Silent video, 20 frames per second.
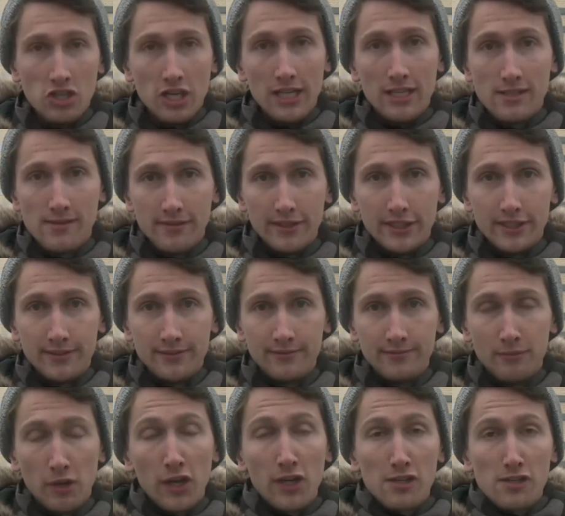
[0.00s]
In
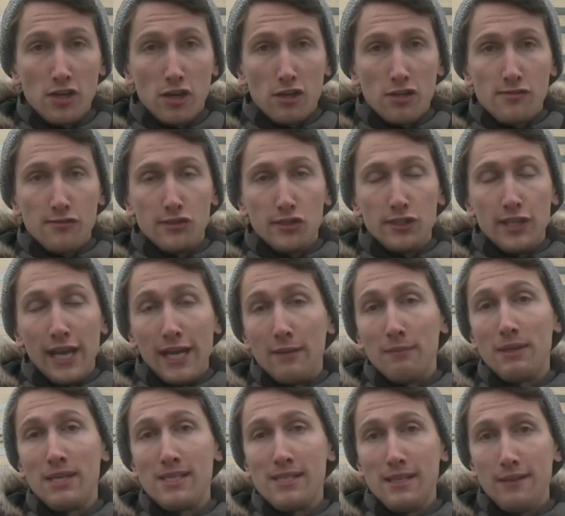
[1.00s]
Janesville, Marcus
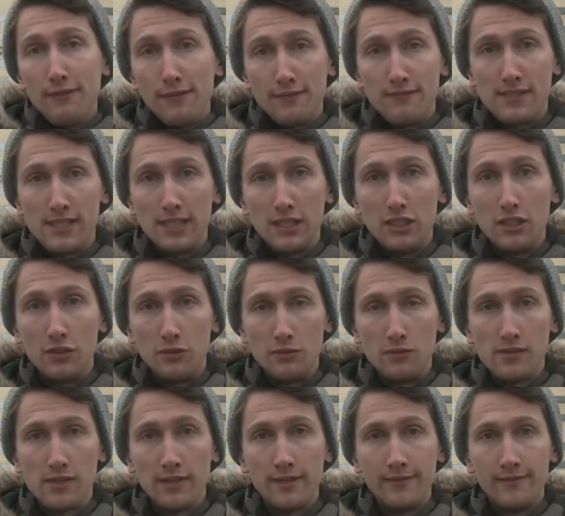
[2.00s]
Arzvold, NBC
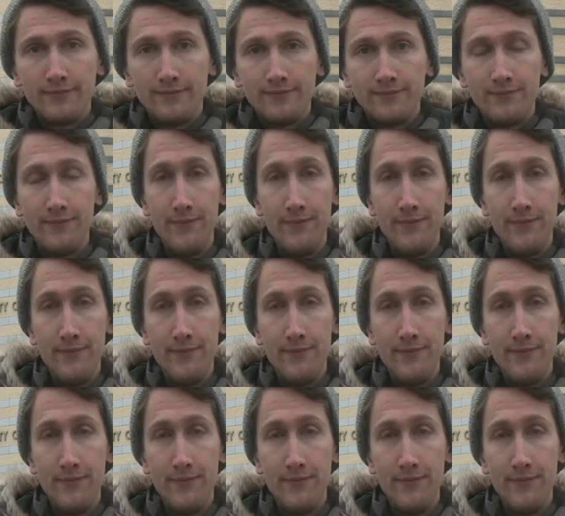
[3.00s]
15 News.